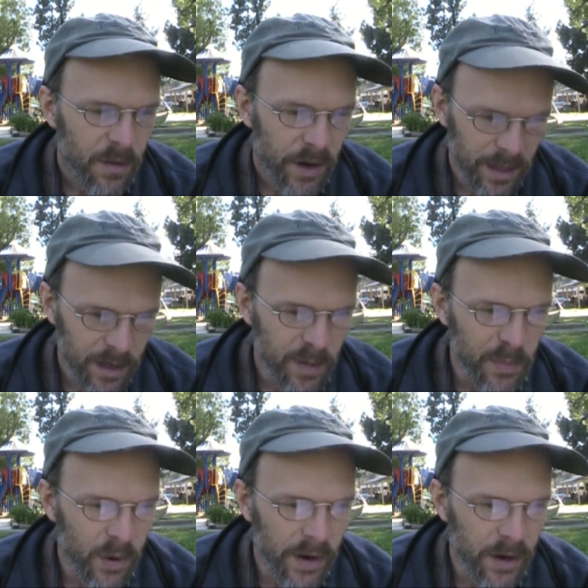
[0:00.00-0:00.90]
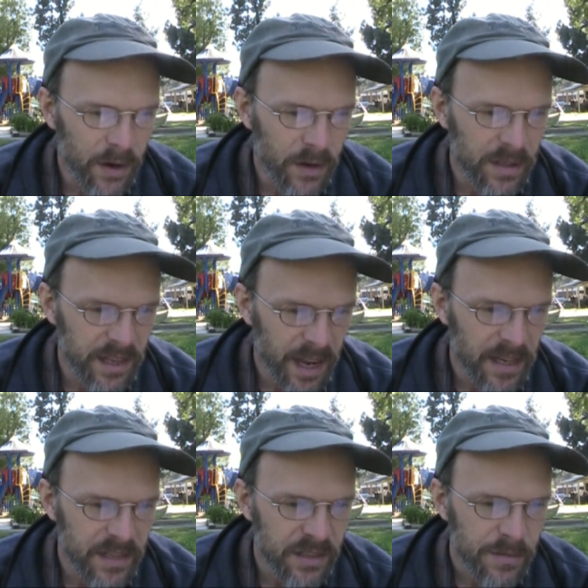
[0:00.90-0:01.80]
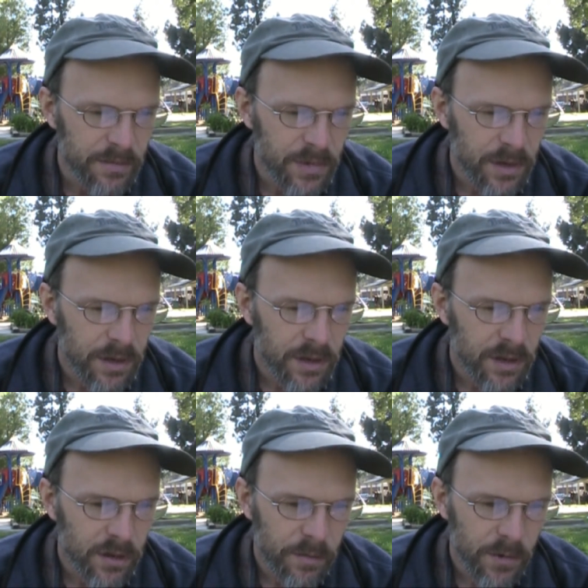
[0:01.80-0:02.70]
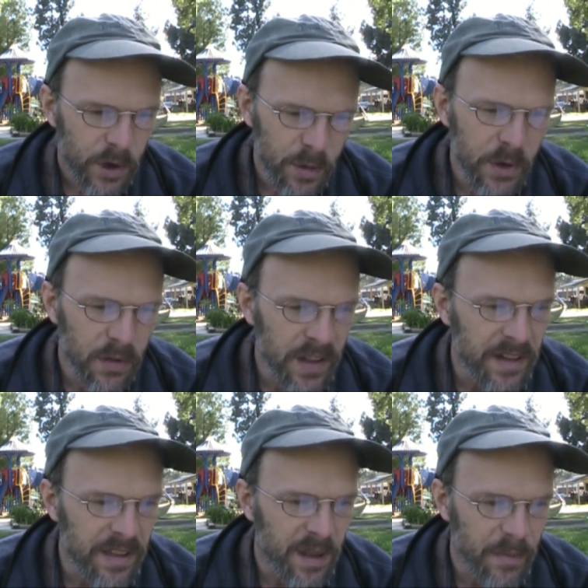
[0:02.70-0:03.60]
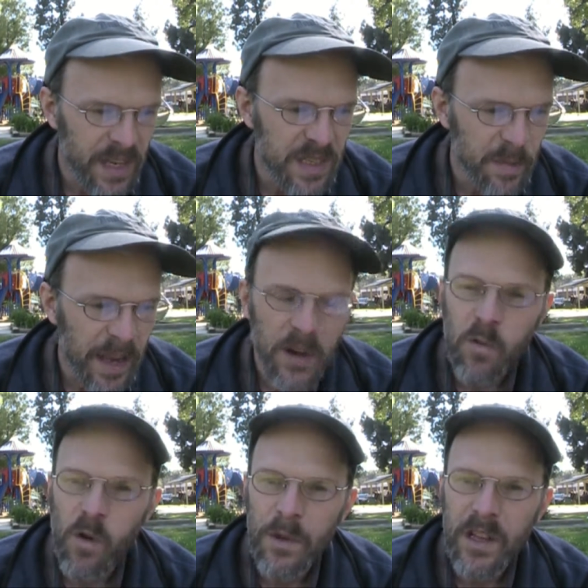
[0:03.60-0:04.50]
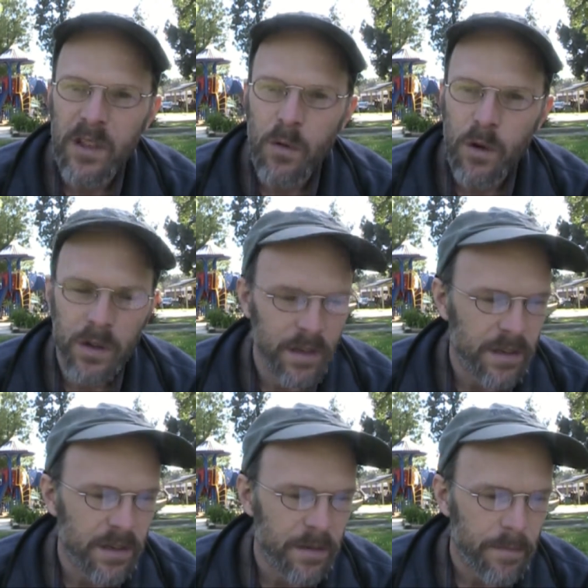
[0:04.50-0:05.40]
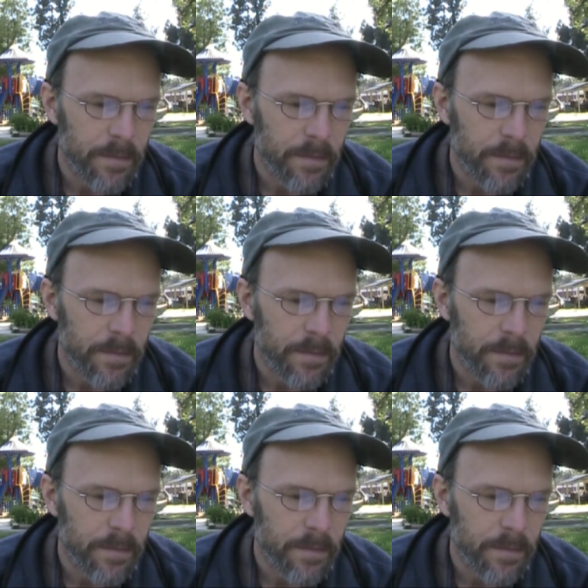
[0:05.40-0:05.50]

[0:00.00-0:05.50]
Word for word: When a little boy or girl is asked, "Whom do you think the best man or woman in the world is?"